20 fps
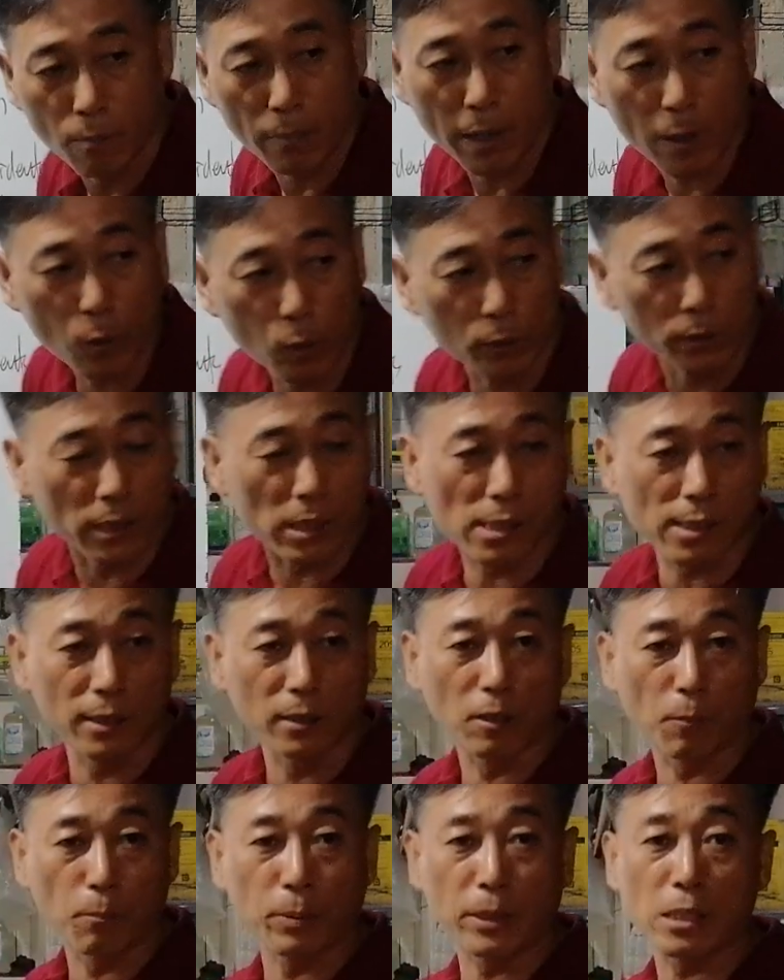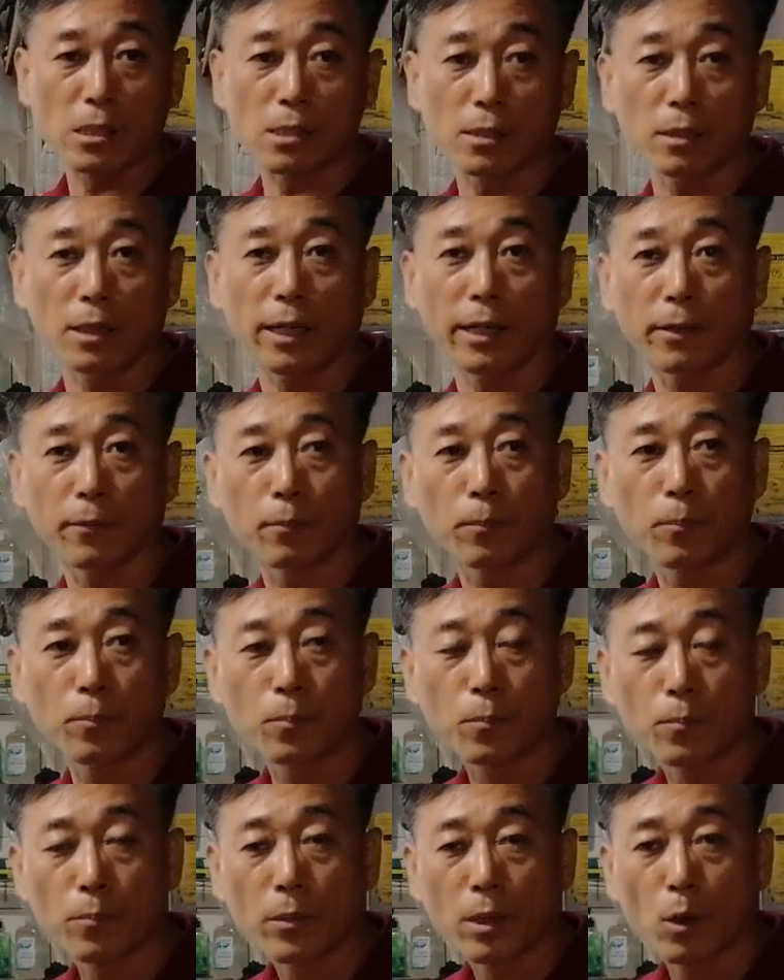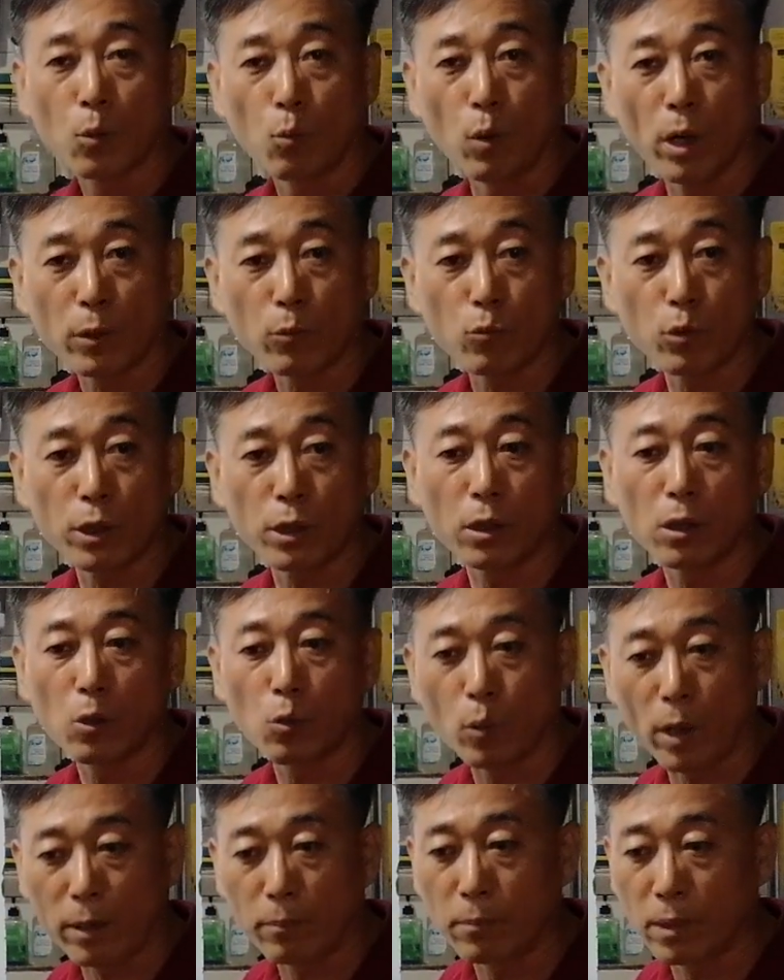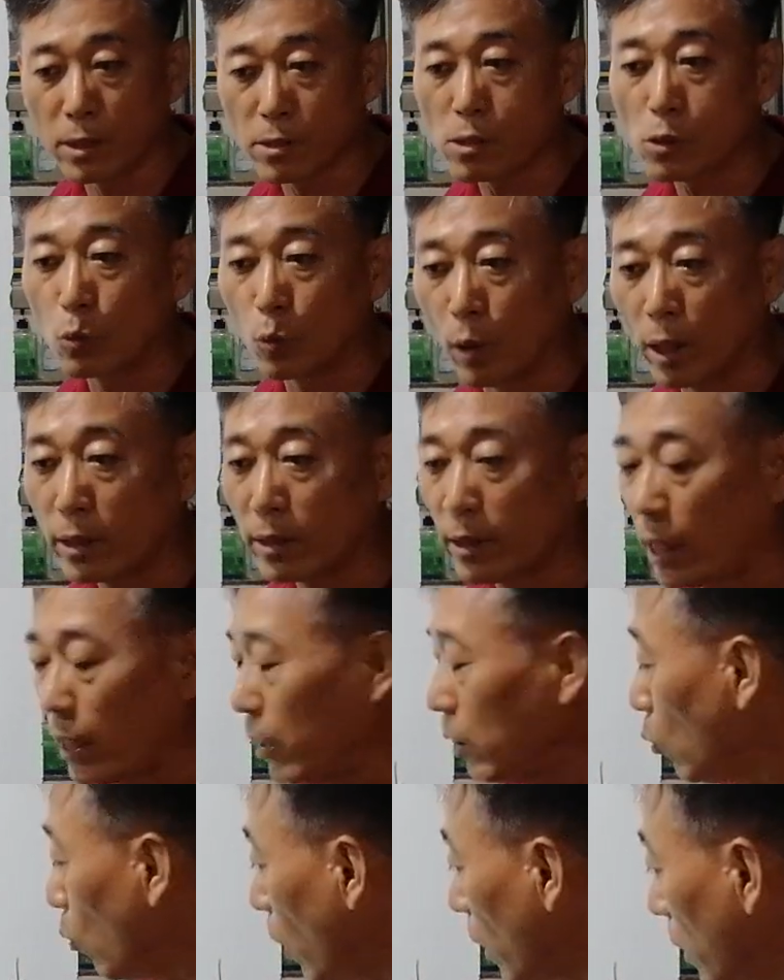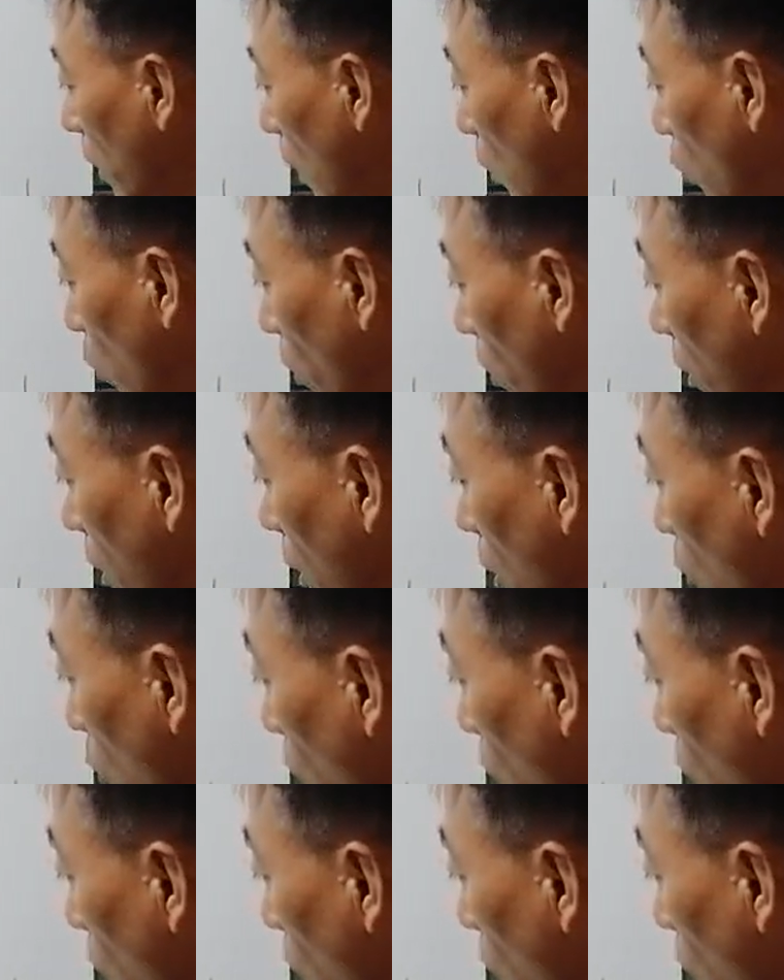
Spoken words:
meron this the fixed life. What we are 1 month, what day, what hour,